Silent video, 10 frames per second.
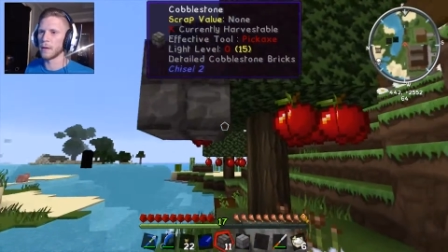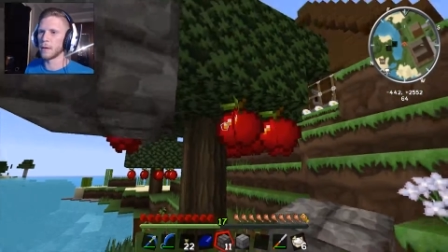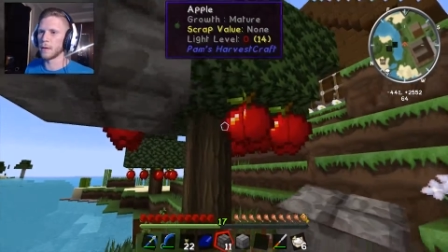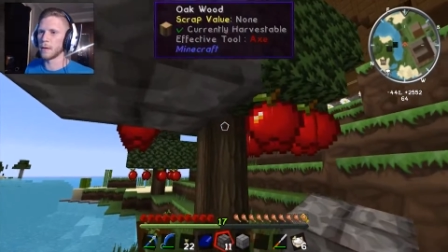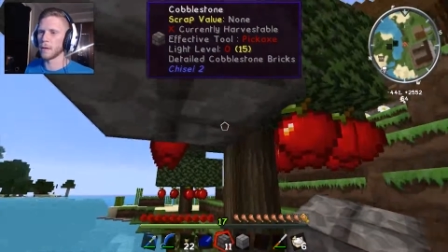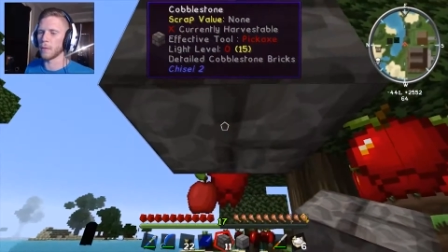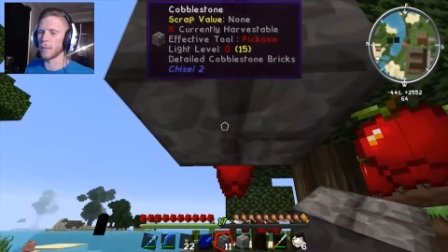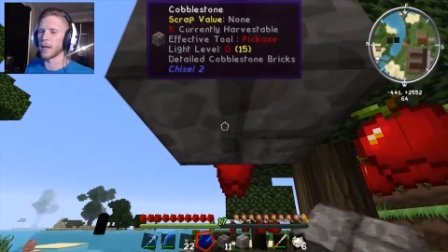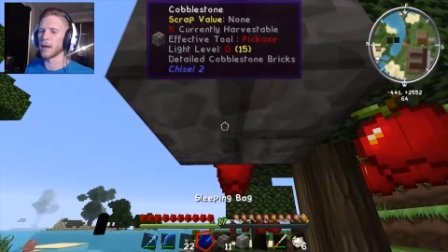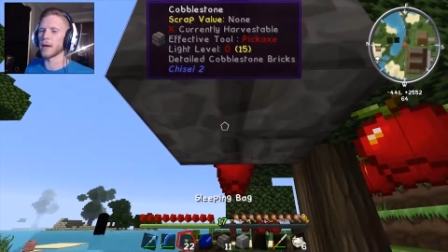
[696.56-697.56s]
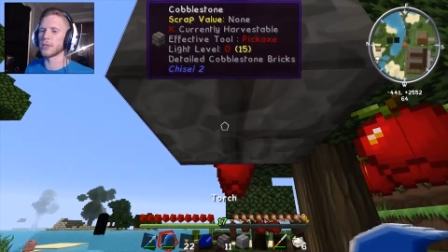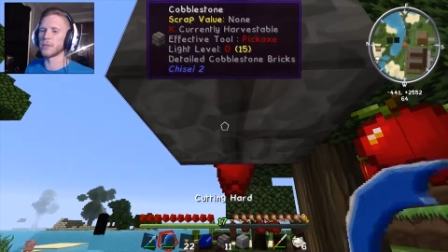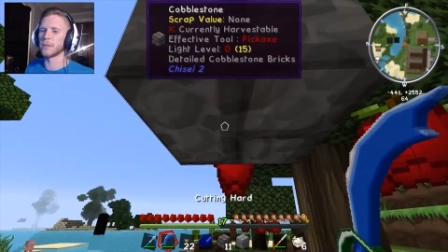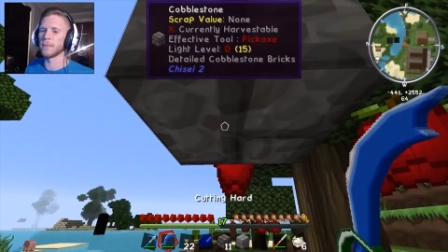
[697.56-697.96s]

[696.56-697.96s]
Oh my gosh.